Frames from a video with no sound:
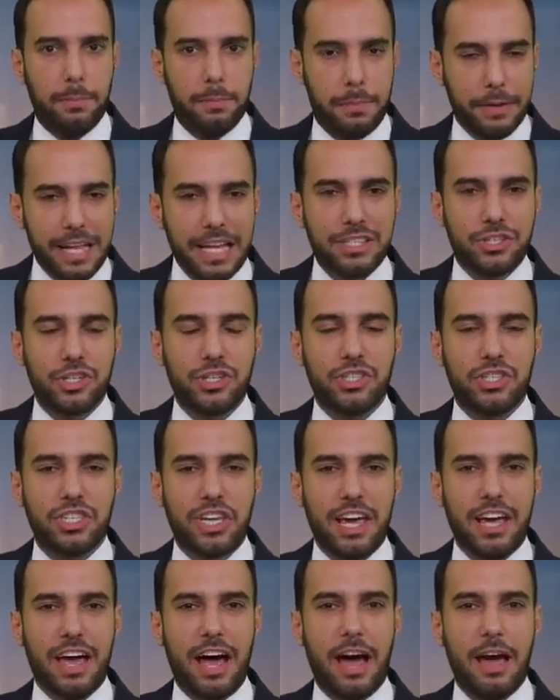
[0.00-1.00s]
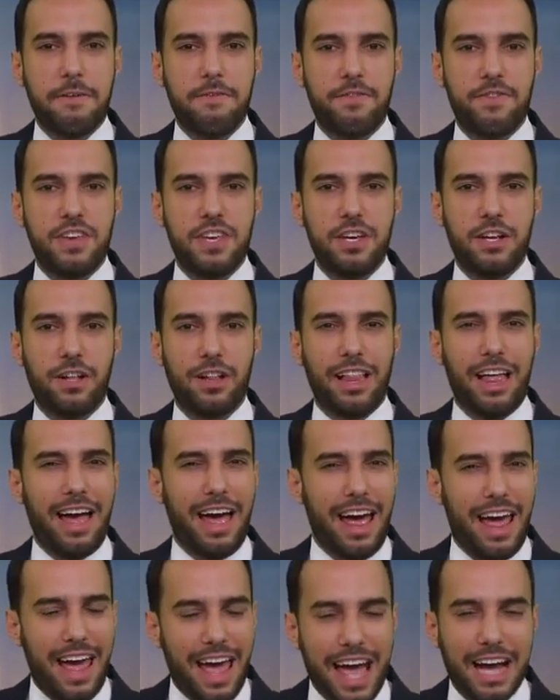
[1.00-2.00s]
But let's just say I feel
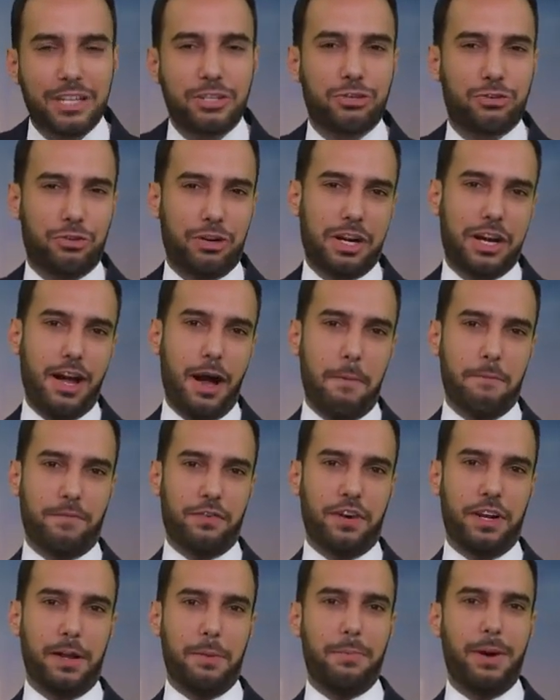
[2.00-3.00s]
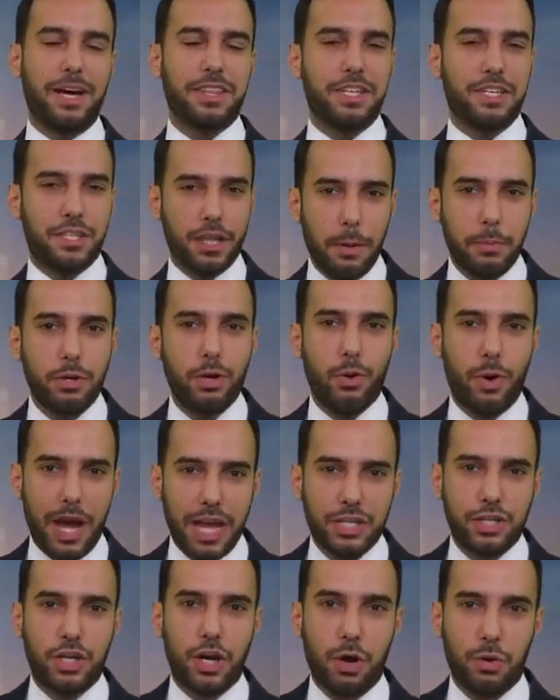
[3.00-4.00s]
extra comforted by the
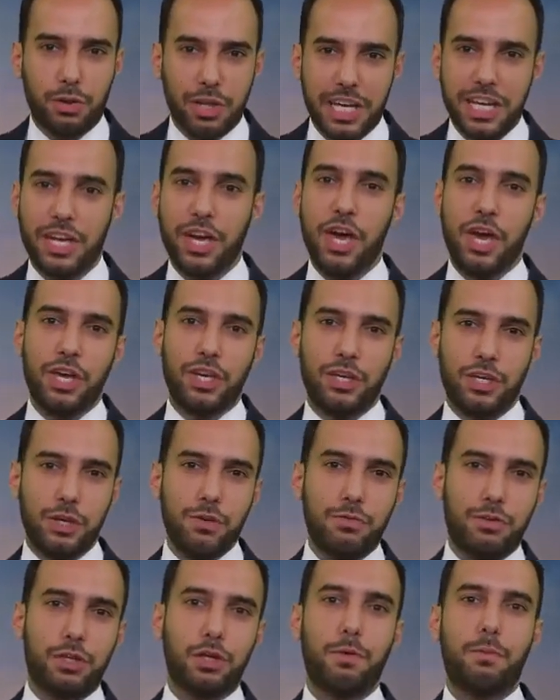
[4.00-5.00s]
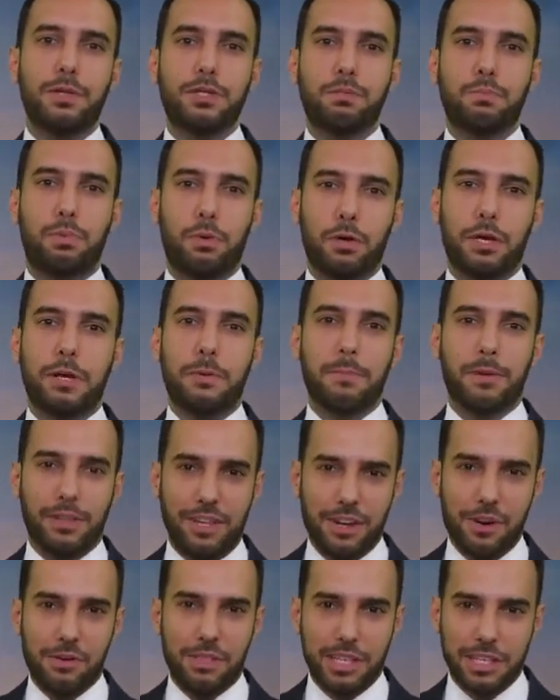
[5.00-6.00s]
WHO link YouTube is putting
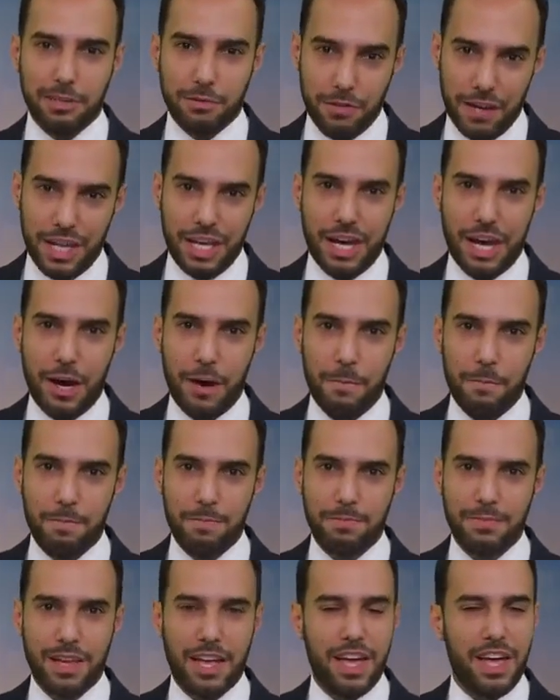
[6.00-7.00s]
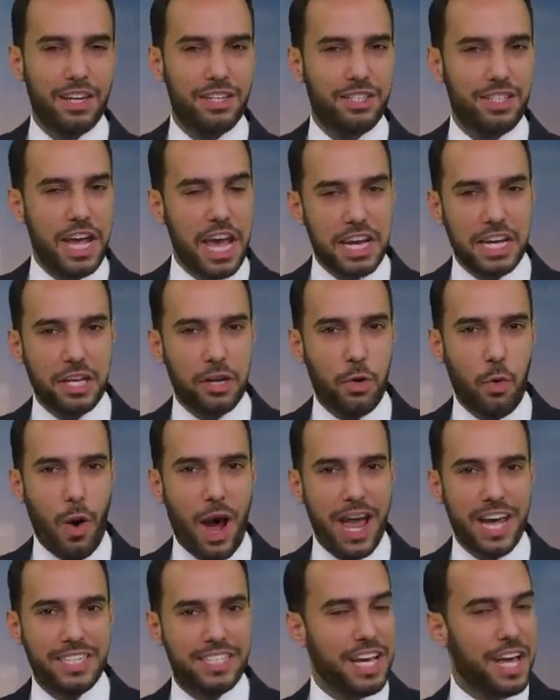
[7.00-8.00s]
below this video. Take it
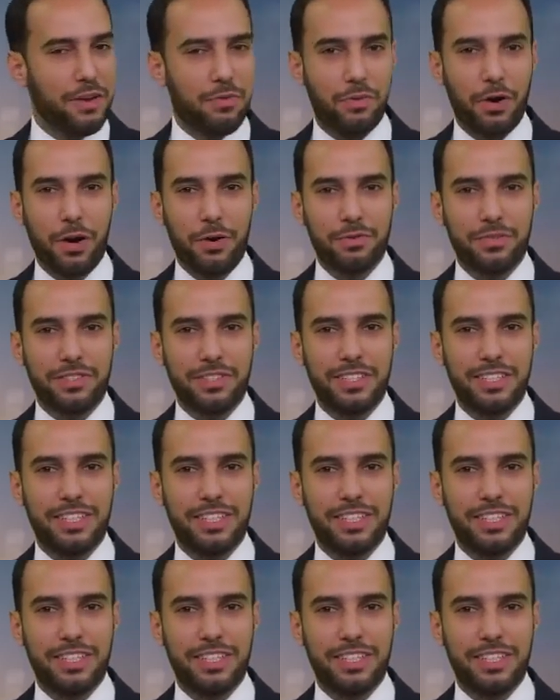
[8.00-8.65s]
away, Tedros.